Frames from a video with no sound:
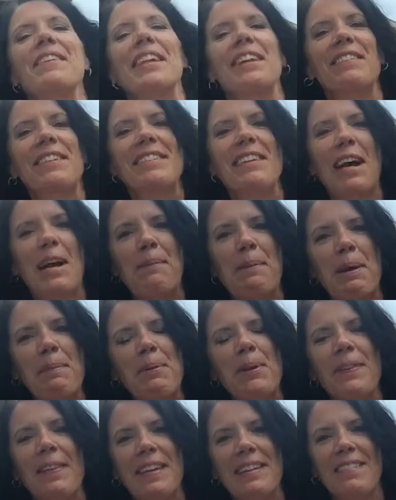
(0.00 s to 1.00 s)
that every time I
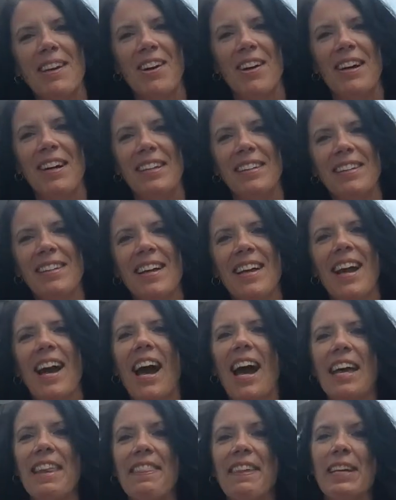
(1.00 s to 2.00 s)
put these on,
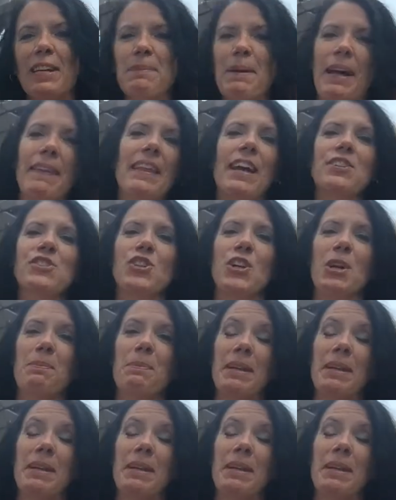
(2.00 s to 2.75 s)
I think about that trip,